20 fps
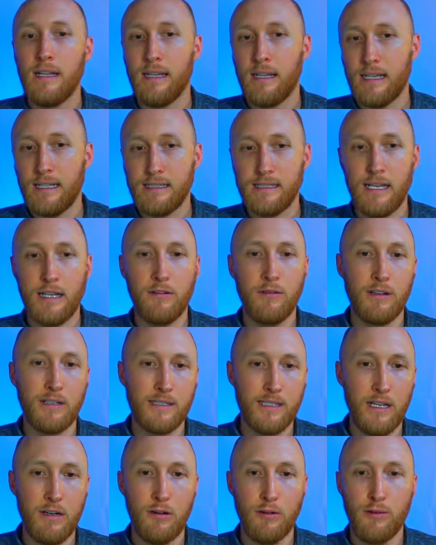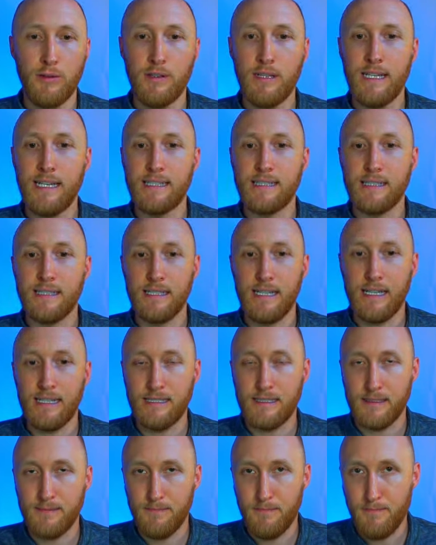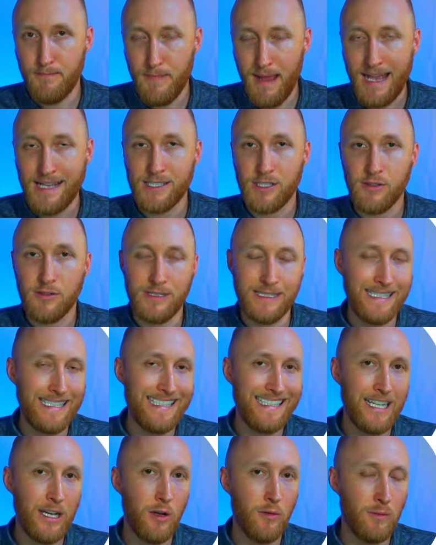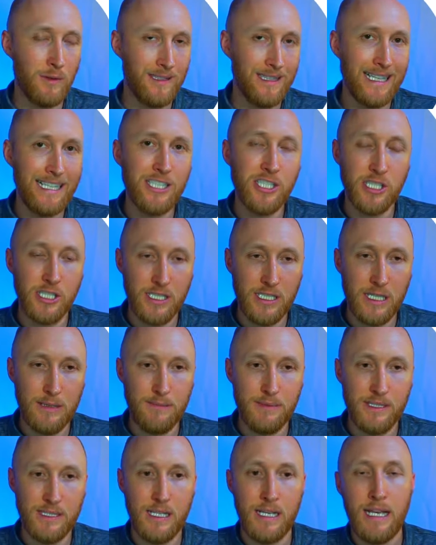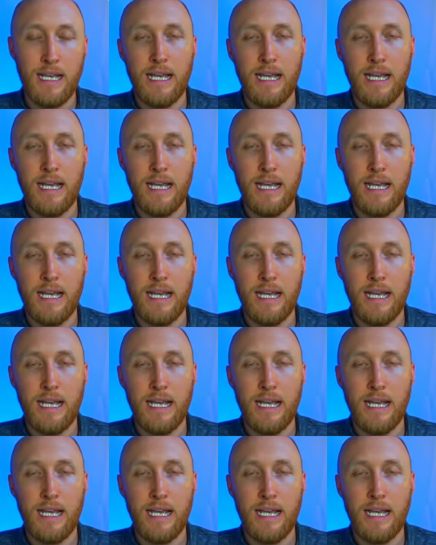etc., etc. Really, it's master detail relationships.